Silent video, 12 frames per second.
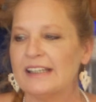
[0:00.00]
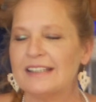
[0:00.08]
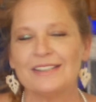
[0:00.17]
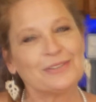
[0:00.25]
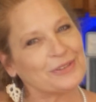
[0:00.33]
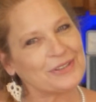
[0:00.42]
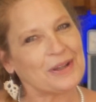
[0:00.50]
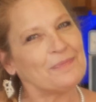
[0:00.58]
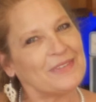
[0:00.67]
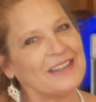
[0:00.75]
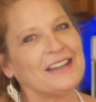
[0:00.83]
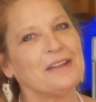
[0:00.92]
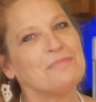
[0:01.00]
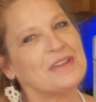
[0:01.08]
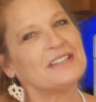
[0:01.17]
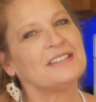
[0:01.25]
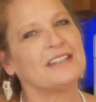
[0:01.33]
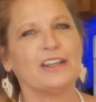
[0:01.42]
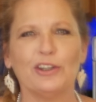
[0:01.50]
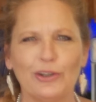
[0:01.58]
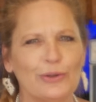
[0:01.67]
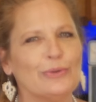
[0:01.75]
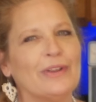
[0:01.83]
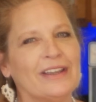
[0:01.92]
Is there something I missed that
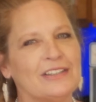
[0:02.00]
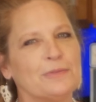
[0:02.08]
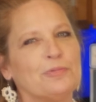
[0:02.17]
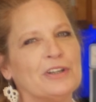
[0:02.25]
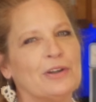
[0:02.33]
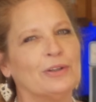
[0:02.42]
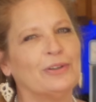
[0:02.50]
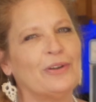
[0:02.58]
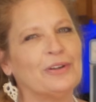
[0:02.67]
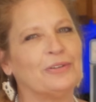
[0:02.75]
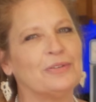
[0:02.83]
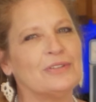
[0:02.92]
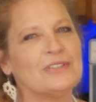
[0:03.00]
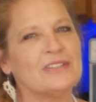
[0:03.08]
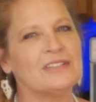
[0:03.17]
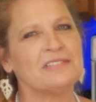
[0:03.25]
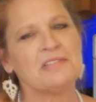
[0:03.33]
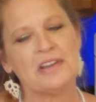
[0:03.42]
you like to bring on long cruises?